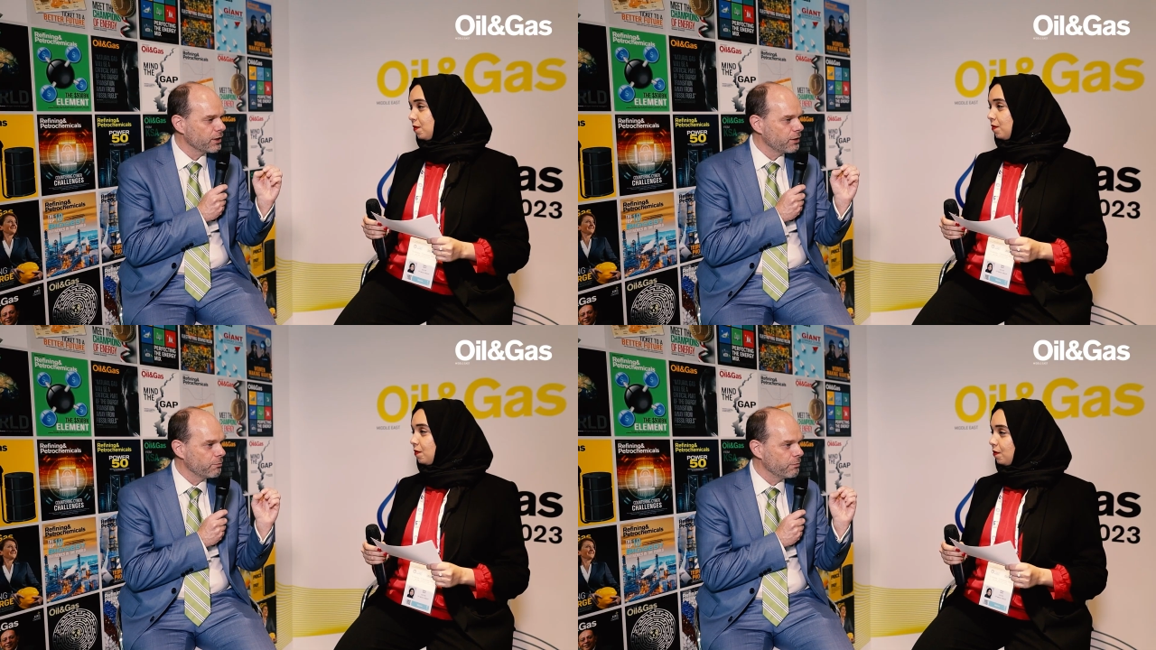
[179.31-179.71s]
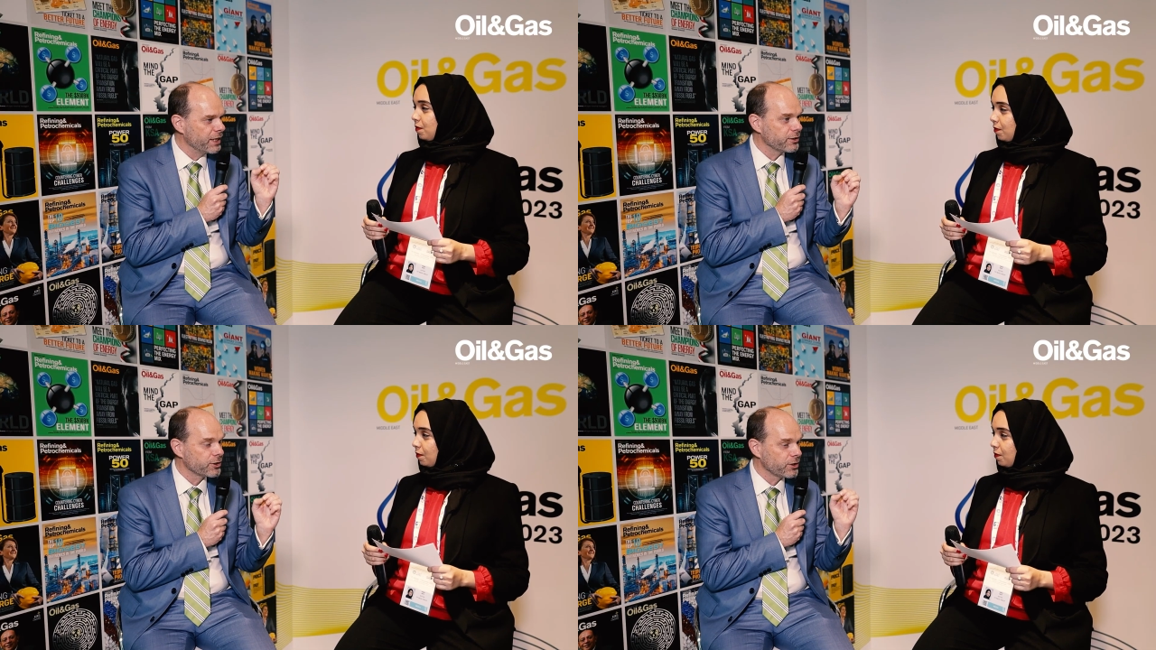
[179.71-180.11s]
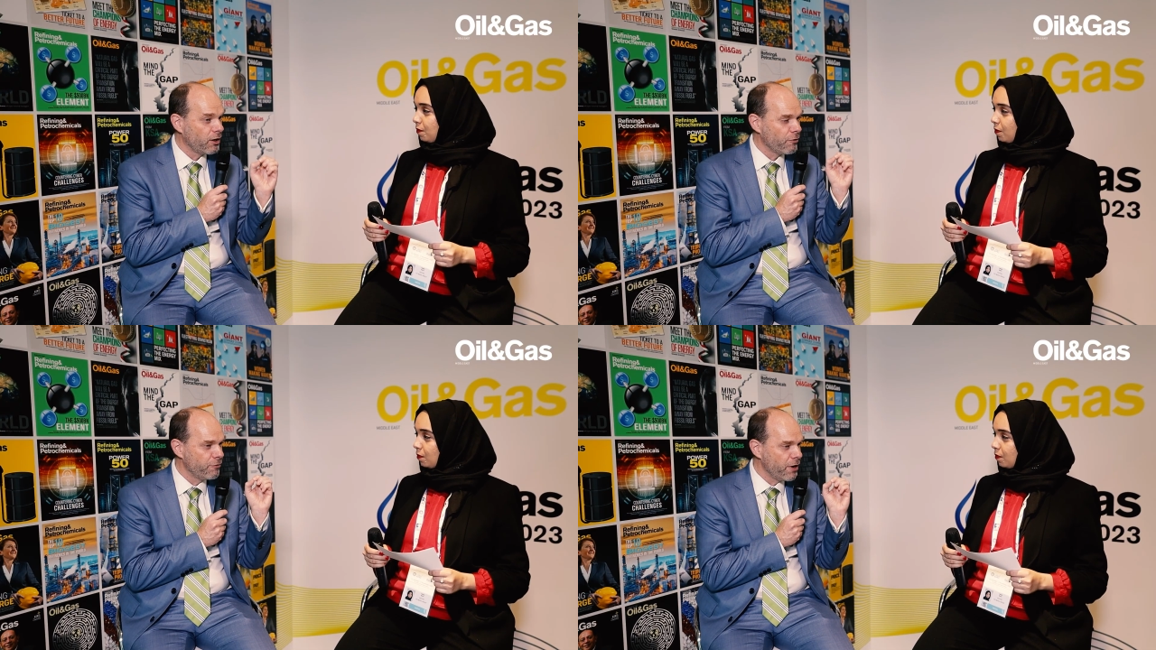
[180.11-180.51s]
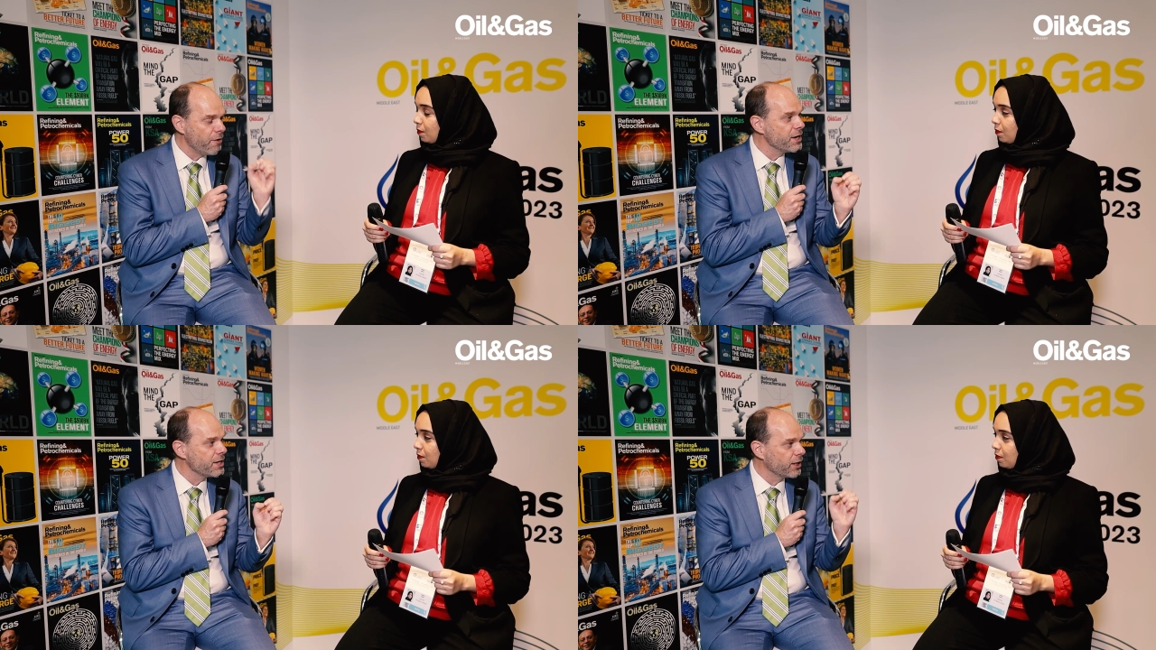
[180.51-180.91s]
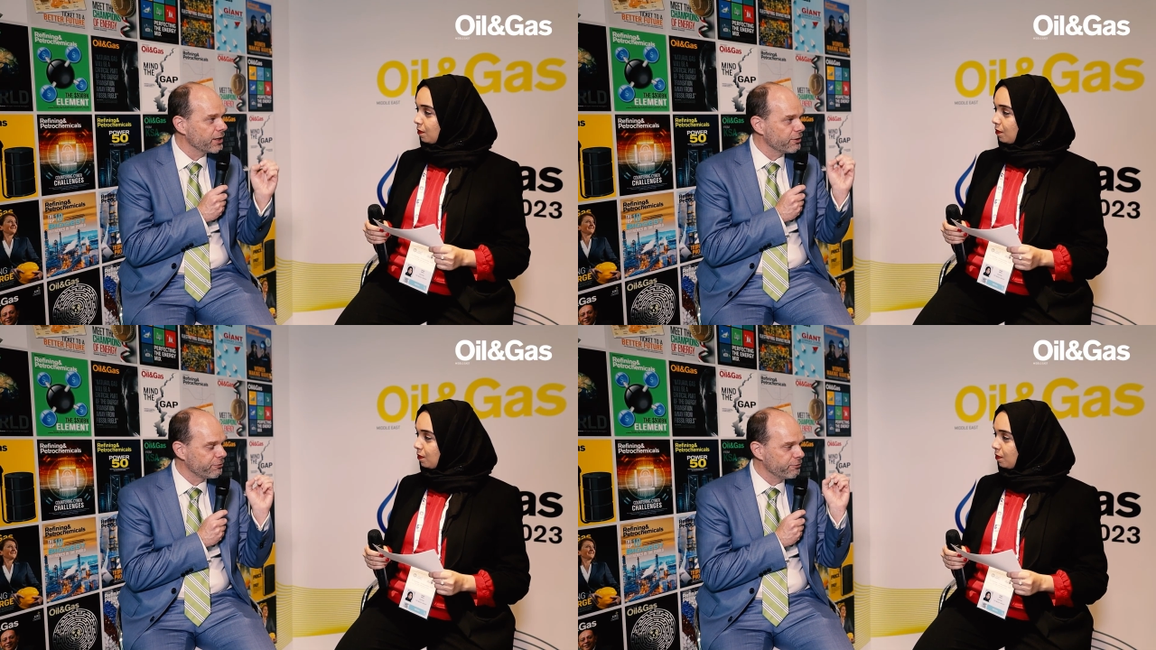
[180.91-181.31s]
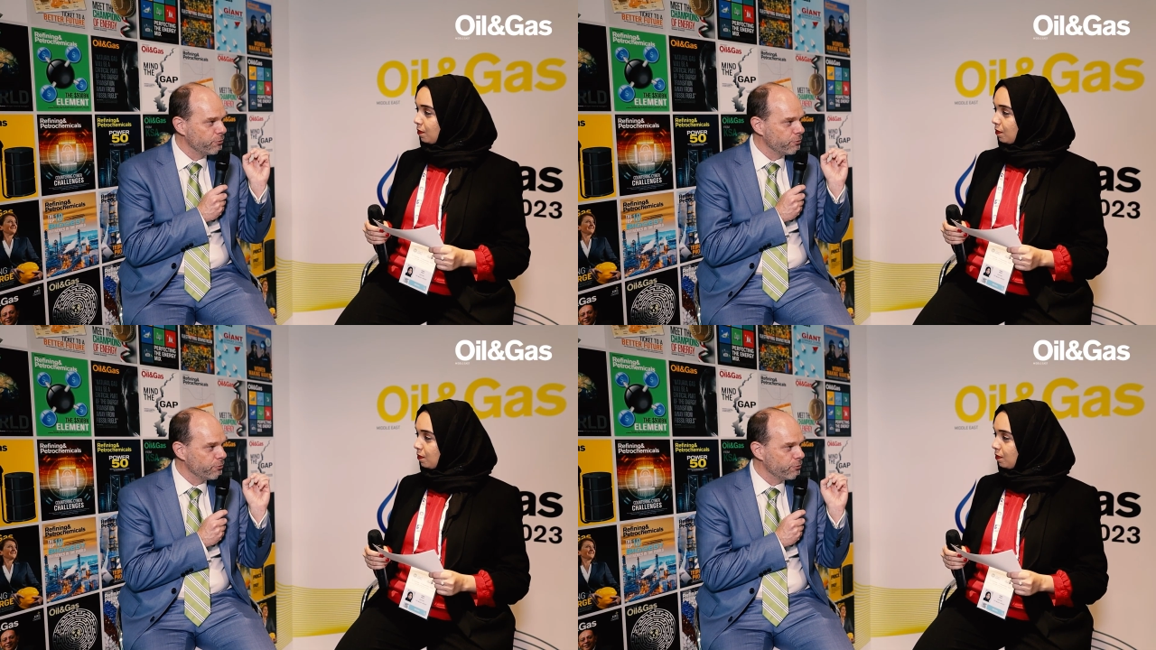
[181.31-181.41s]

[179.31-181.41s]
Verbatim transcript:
Speaker 1: uh, makers are very kind of